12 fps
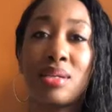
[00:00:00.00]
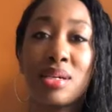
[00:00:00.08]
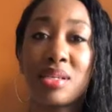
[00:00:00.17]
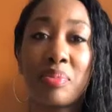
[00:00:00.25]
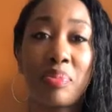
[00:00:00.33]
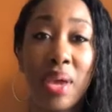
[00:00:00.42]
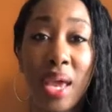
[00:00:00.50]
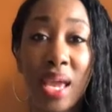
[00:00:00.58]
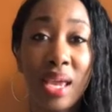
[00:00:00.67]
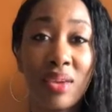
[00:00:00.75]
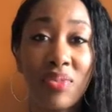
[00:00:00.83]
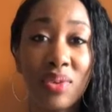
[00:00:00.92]
doesn't
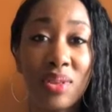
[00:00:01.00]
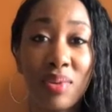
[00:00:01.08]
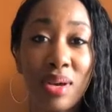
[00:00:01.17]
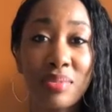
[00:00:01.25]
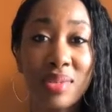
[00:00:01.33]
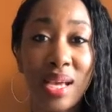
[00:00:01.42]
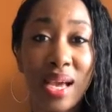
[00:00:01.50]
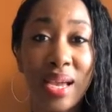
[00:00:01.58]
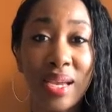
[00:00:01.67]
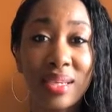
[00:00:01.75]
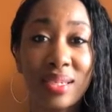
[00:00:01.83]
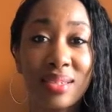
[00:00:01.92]
pay for the
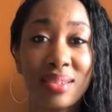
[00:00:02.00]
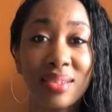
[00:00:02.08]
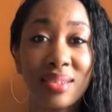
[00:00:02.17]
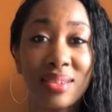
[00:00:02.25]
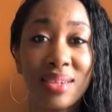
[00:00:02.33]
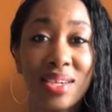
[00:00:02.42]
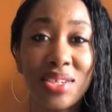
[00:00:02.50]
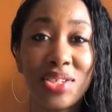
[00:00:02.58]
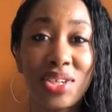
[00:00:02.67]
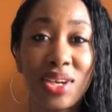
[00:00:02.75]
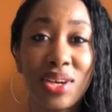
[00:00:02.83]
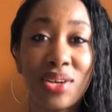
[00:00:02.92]
website
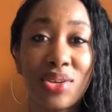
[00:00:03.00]
each year.